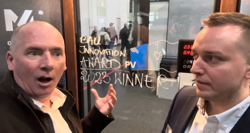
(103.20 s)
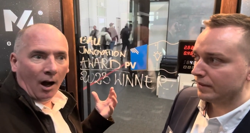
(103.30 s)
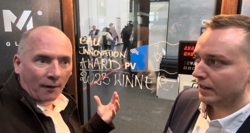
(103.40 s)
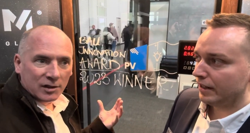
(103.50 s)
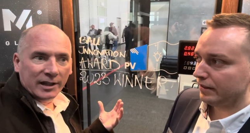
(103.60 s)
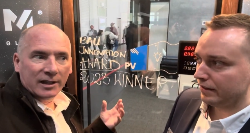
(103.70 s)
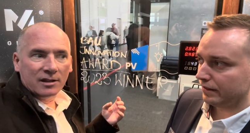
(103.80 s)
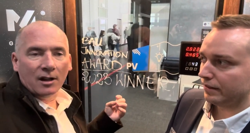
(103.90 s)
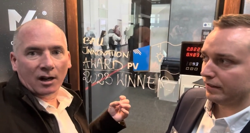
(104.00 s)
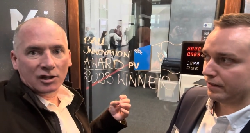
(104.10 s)
Speaker 1: obviously,
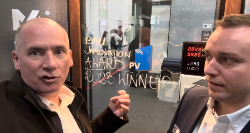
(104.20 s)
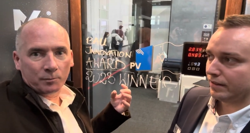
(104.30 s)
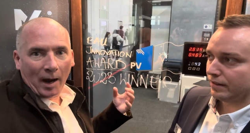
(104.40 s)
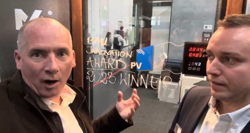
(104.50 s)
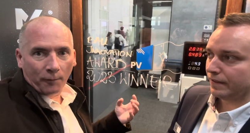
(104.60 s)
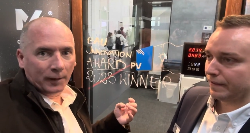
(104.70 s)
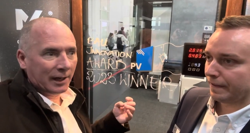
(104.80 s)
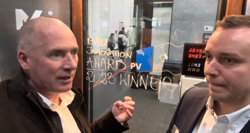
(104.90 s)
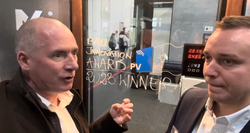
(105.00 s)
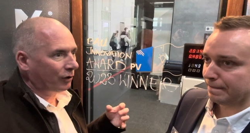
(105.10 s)
it's not as powerful
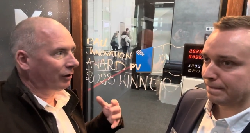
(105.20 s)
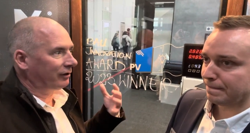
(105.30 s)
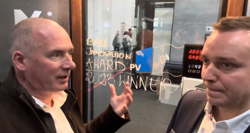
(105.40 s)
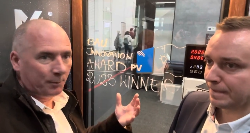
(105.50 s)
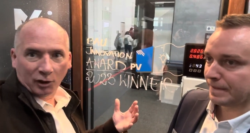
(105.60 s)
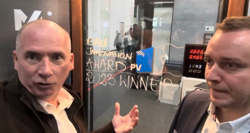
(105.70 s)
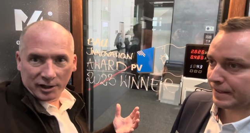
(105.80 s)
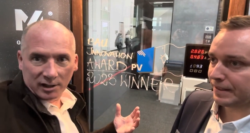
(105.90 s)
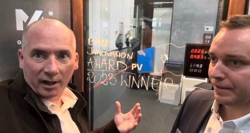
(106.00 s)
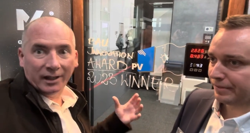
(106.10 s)
as your typical
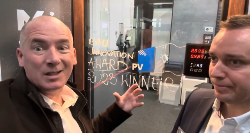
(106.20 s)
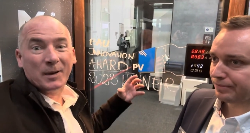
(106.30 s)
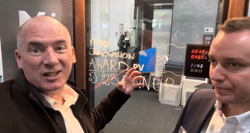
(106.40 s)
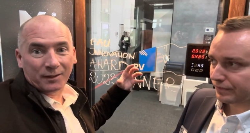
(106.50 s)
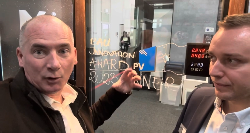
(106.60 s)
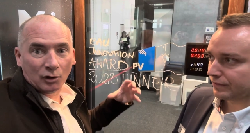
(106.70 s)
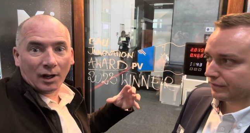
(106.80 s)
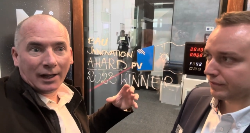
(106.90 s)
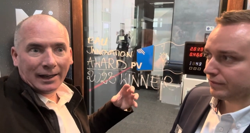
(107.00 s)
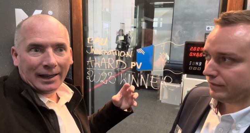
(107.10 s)
crystalline, especially if you
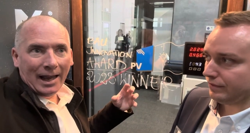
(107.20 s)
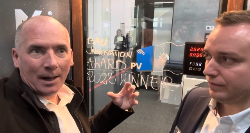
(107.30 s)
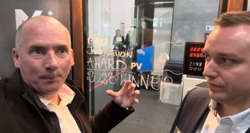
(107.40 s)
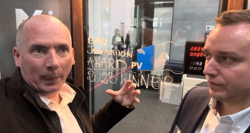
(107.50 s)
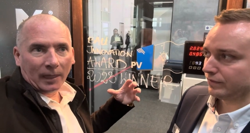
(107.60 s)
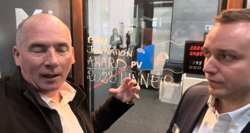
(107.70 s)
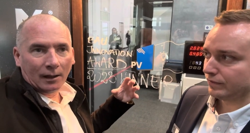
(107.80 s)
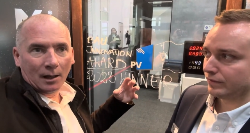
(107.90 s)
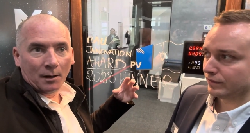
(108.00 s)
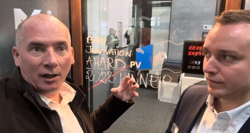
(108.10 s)

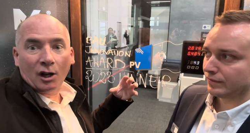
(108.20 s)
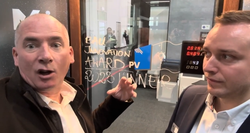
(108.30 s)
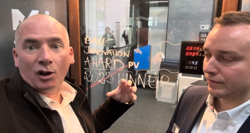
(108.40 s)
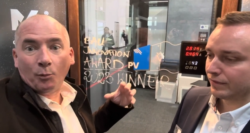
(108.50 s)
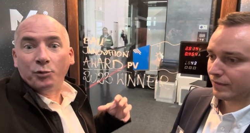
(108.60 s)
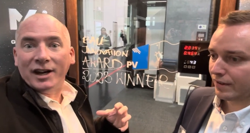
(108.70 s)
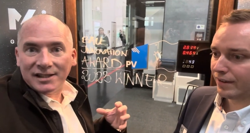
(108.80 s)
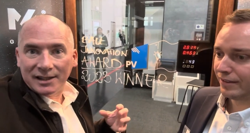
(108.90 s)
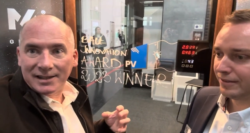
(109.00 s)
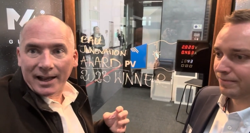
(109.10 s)
um,
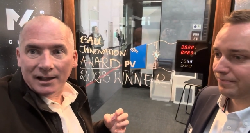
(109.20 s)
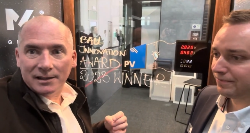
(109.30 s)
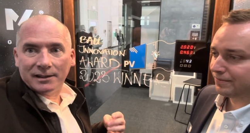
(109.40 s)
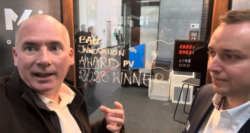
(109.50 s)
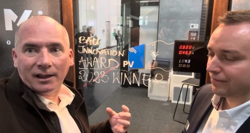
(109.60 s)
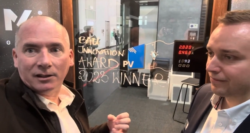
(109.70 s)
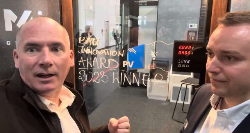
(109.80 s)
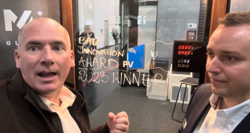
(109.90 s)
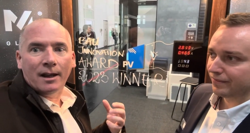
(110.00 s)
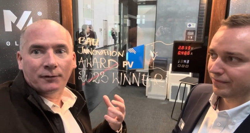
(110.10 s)
compress the cells together
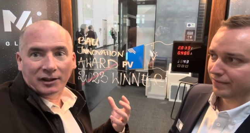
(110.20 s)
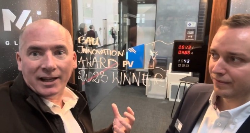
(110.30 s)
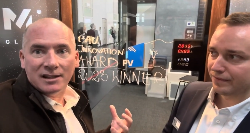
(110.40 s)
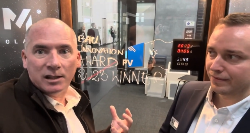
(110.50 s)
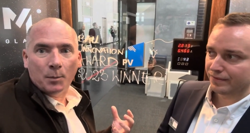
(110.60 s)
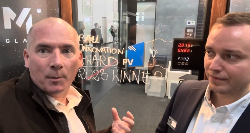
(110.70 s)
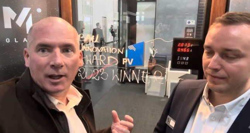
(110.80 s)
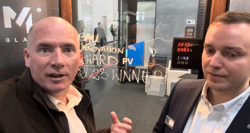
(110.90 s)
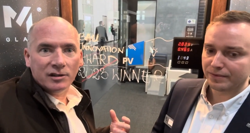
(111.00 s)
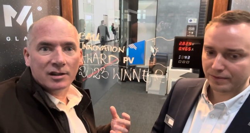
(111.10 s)
uh, if they're densely
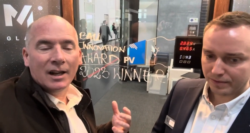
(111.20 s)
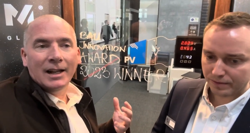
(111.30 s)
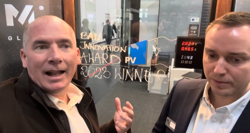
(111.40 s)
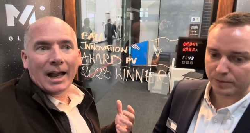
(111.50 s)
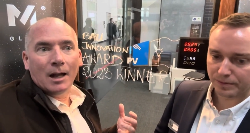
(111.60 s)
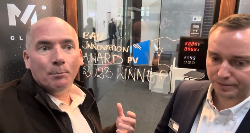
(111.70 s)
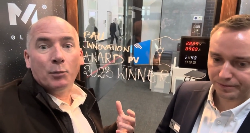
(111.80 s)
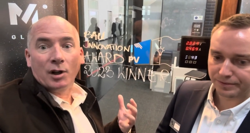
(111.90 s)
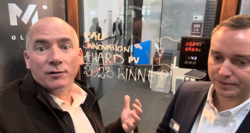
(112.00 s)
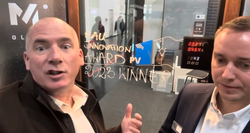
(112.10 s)
populated. Um,
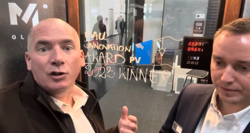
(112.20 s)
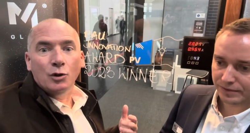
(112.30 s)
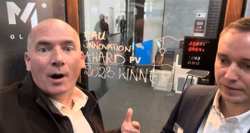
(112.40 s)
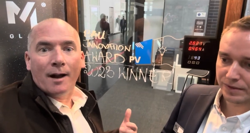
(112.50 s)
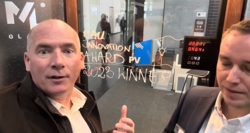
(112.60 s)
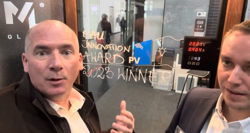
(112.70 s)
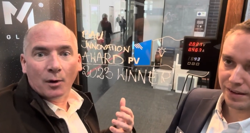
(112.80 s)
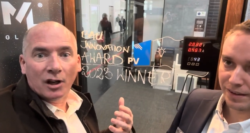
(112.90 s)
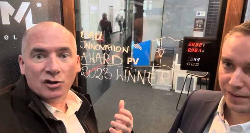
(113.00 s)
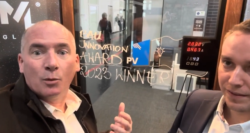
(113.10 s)
but obviously, you have an,
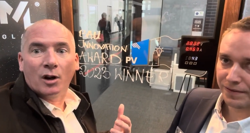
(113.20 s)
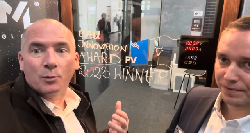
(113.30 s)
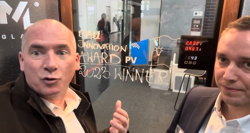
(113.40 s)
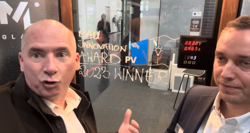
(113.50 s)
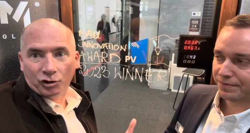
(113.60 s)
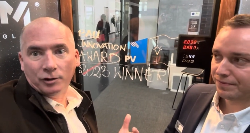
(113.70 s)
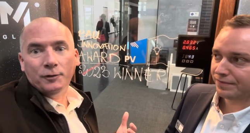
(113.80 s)
a somewhat obstructive